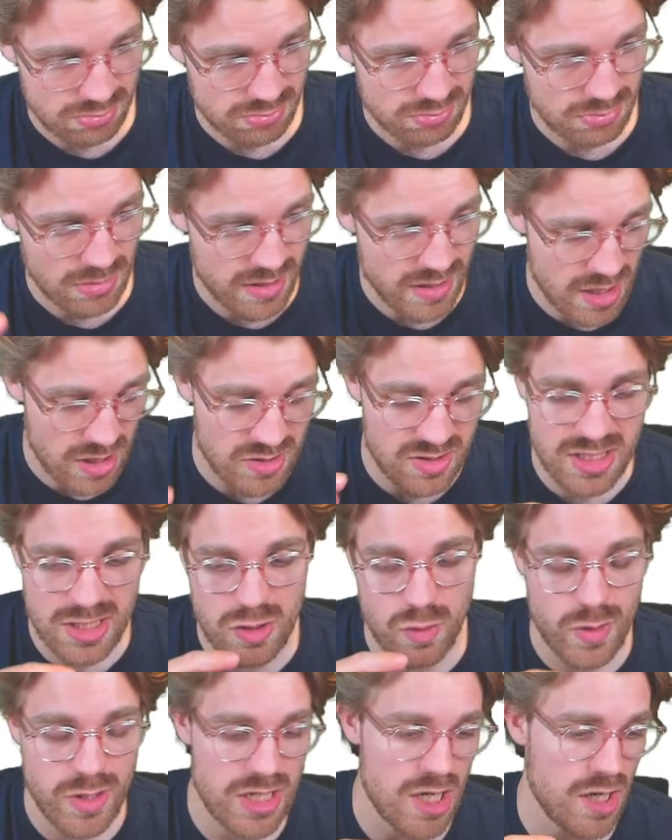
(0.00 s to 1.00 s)
And then I'll see you the
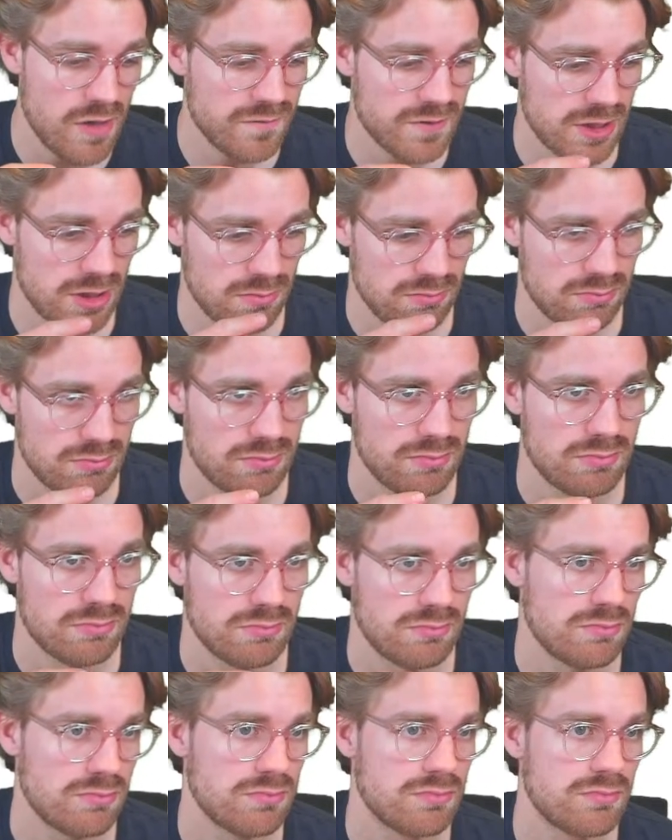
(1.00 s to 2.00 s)
week after.
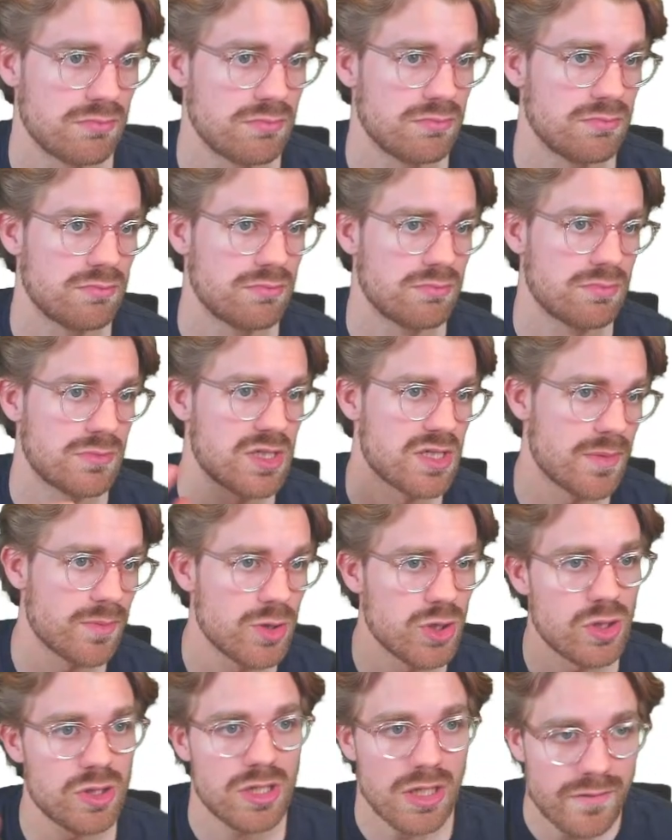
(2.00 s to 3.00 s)
Because I'm going
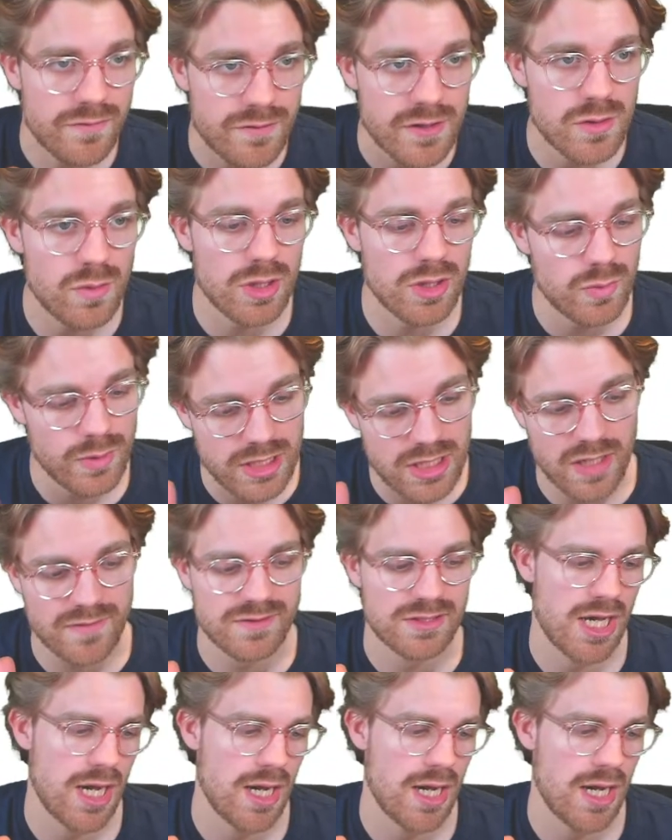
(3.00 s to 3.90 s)
to do another free one the week after that.